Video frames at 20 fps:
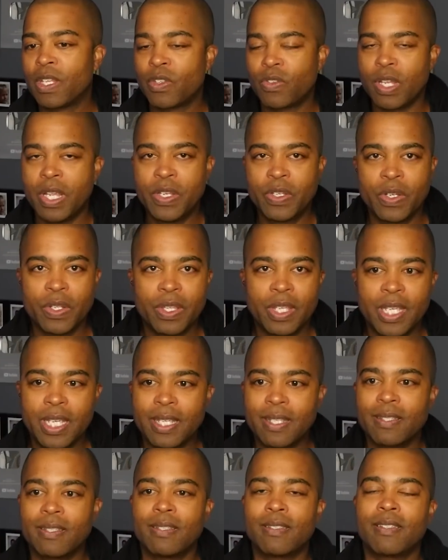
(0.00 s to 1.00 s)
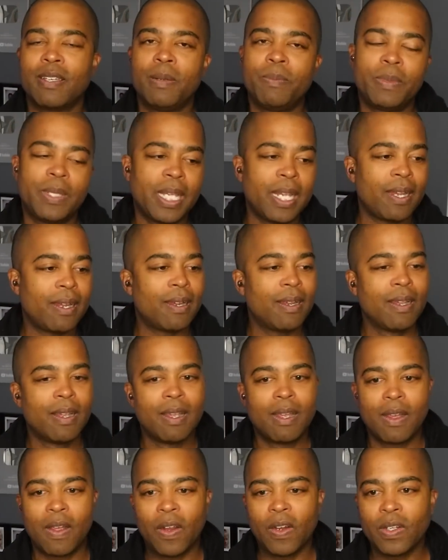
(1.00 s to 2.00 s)
Stranger Things is up there.
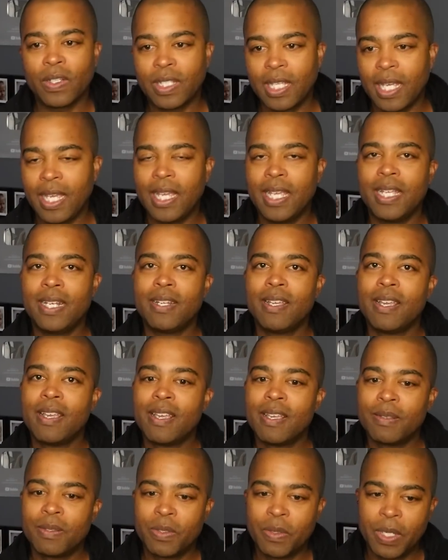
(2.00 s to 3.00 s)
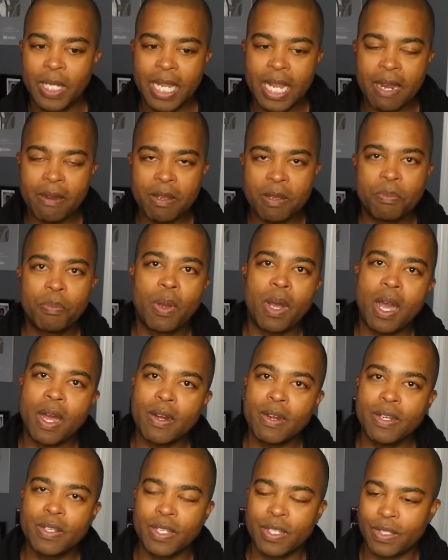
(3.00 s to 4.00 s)
Arcane doing Harry
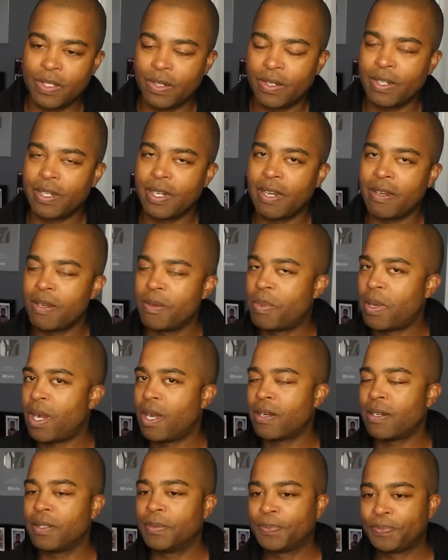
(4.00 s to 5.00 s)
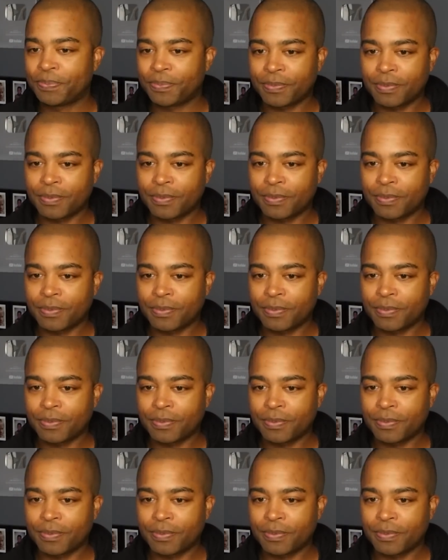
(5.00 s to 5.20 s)
Potter. I just started Harry Potter.